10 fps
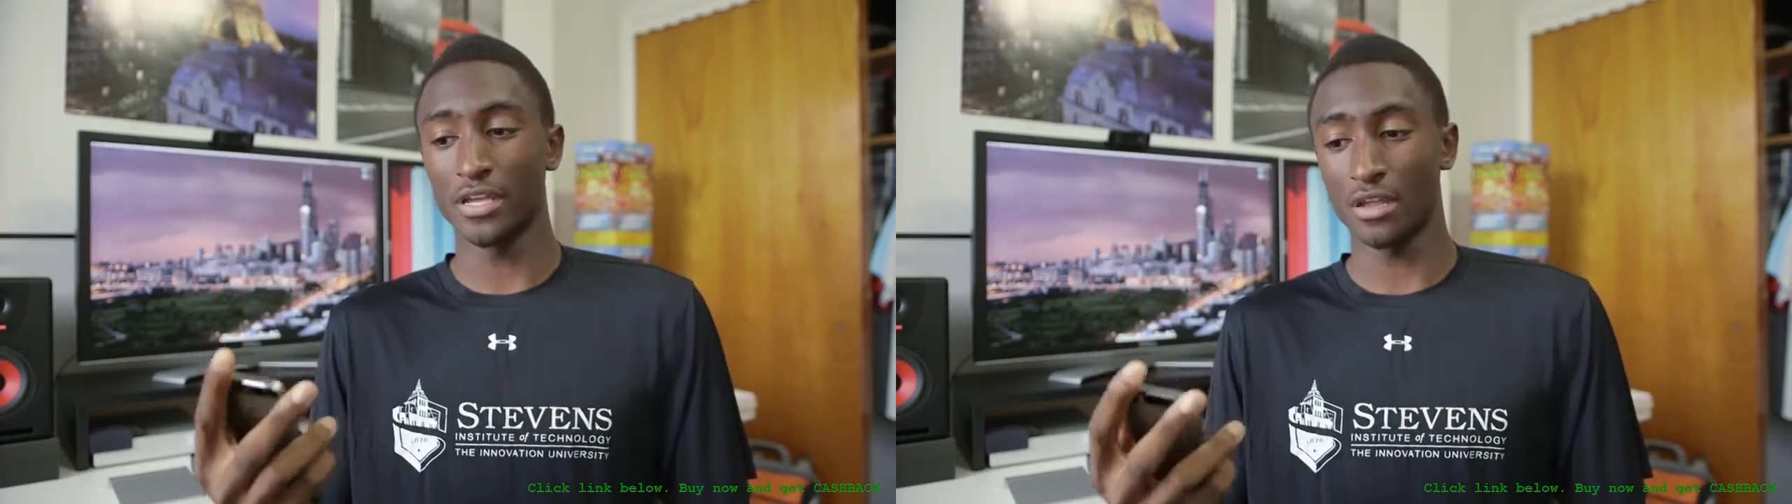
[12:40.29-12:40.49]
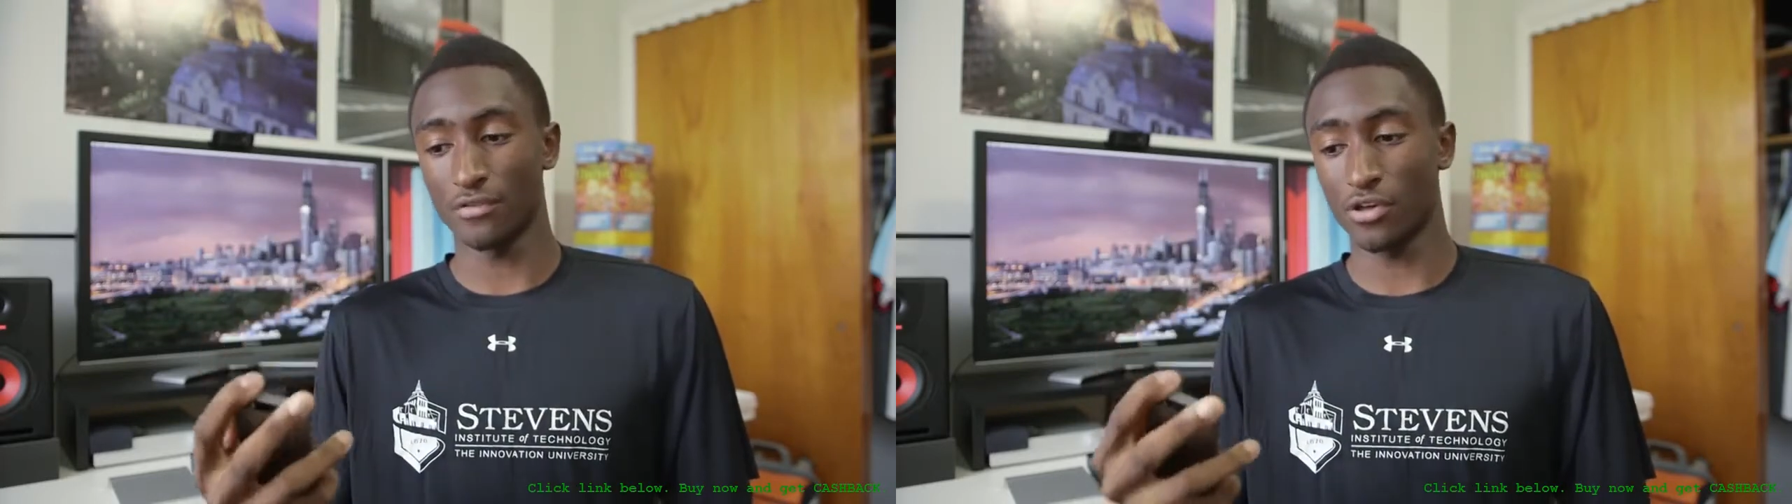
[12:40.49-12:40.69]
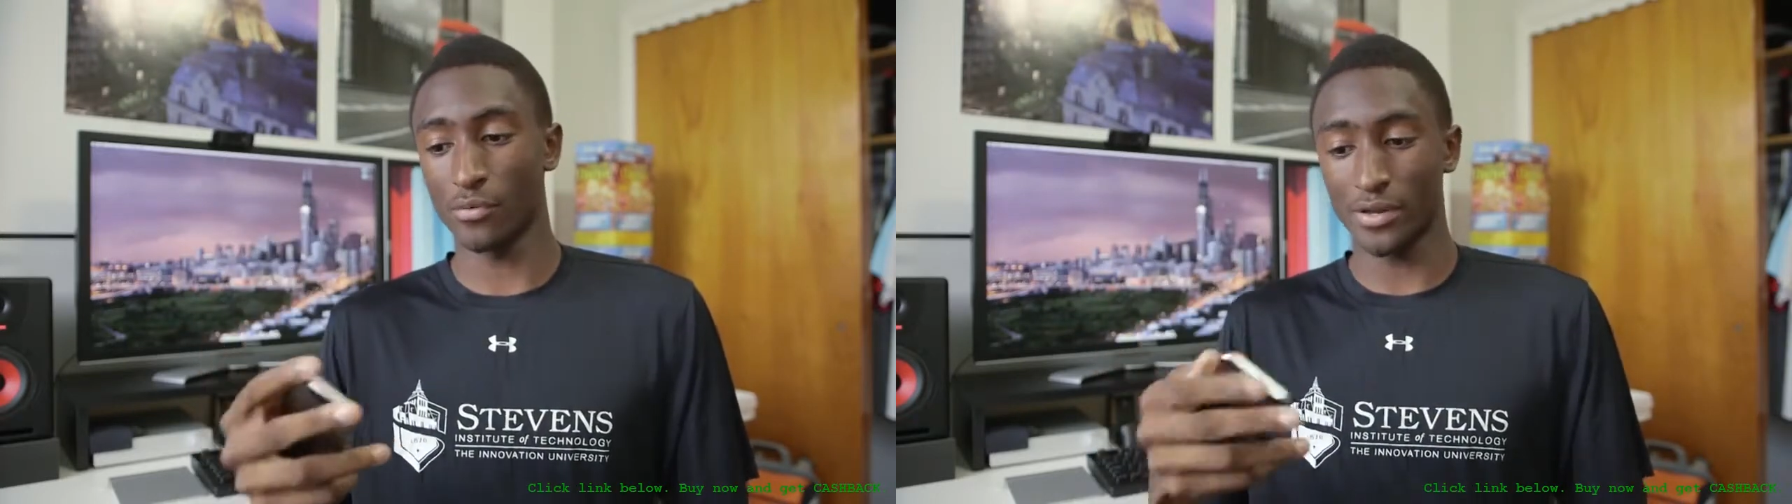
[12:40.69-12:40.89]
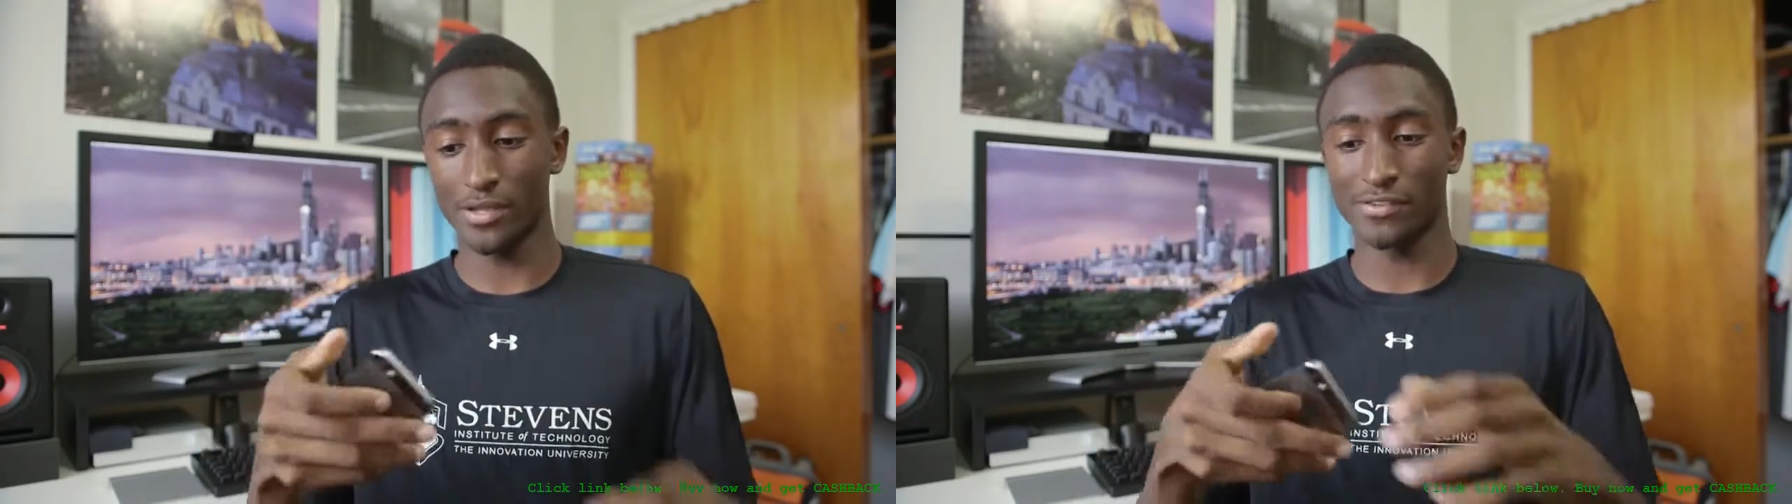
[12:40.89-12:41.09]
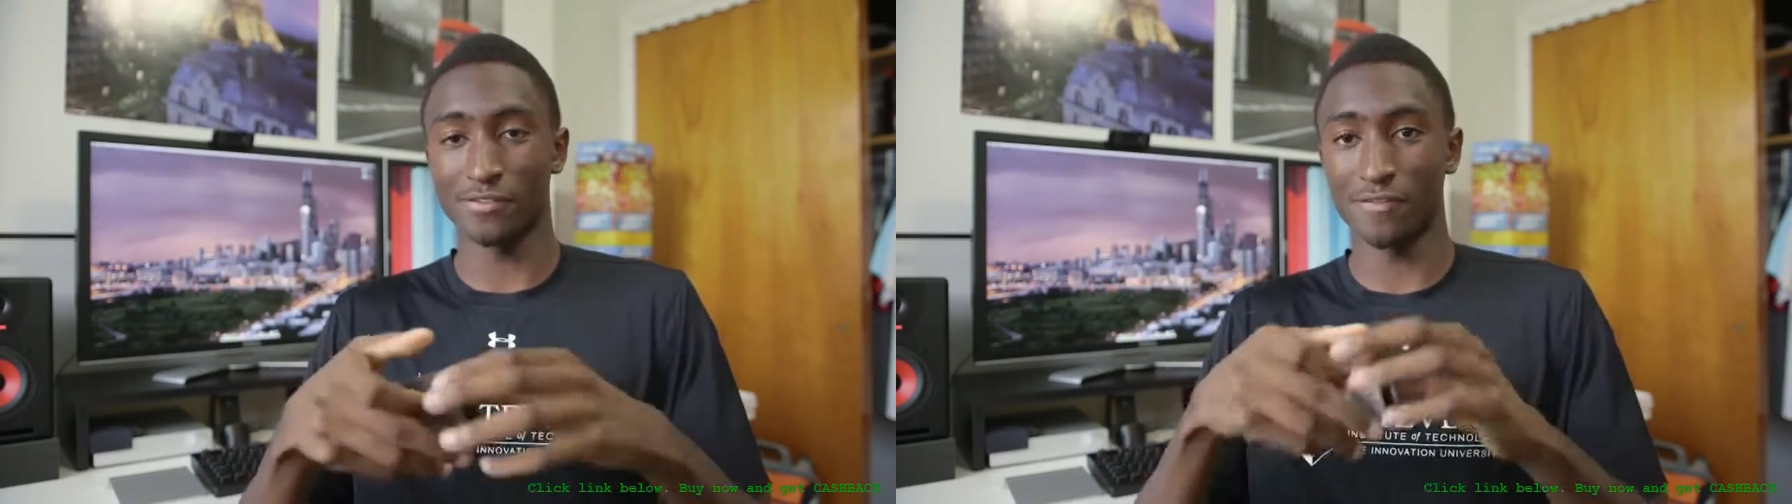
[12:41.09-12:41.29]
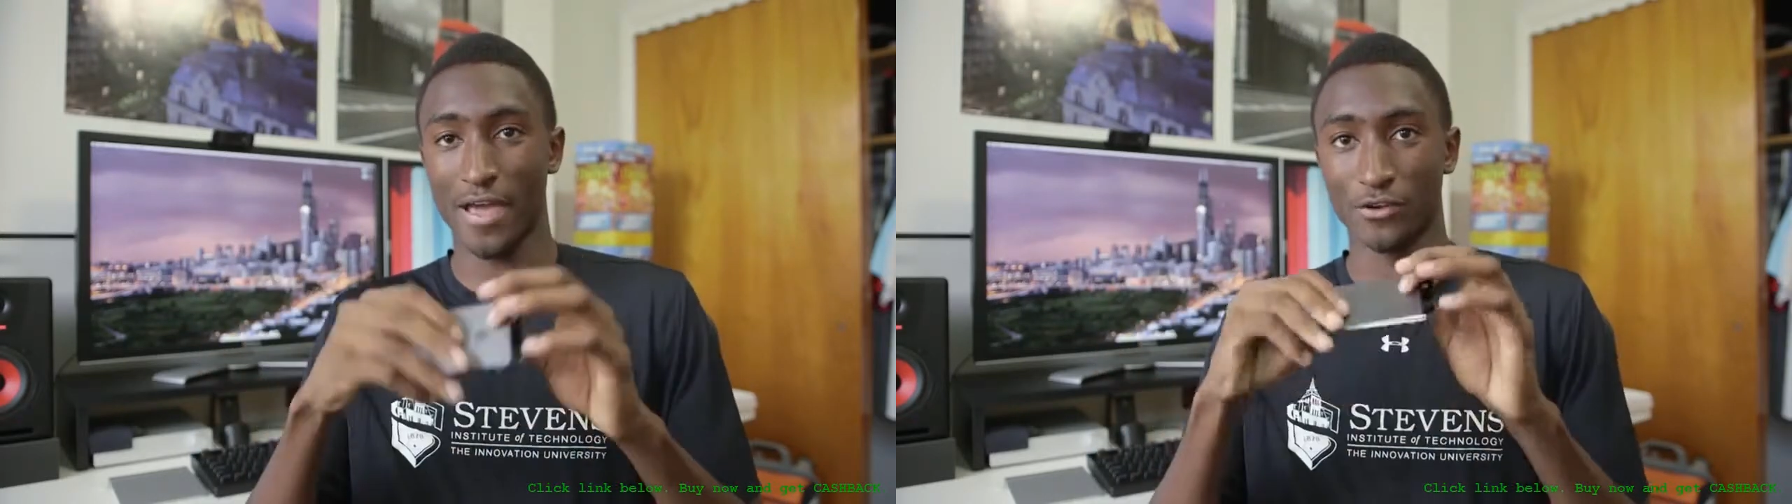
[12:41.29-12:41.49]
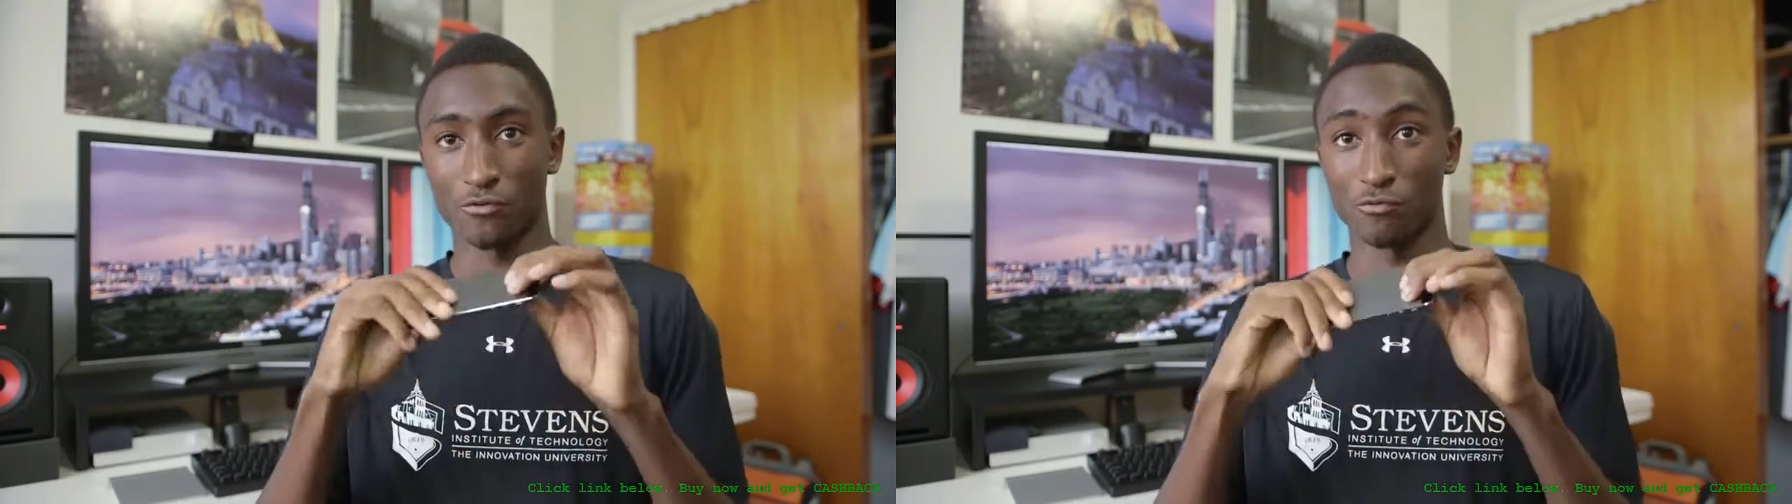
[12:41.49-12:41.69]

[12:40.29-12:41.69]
even though it is, in fact,